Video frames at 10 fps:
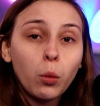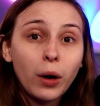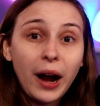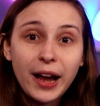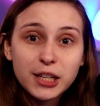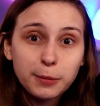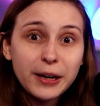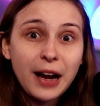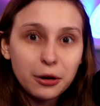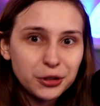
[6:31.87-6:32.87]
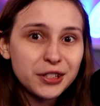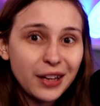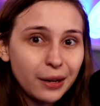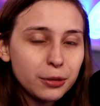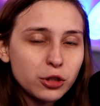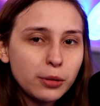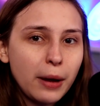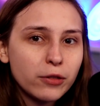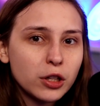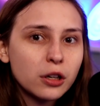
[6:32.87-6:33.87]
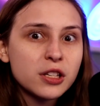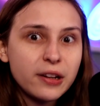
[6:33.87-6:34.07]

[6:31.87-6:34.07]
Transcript: where I explain how to set up the stream avatars,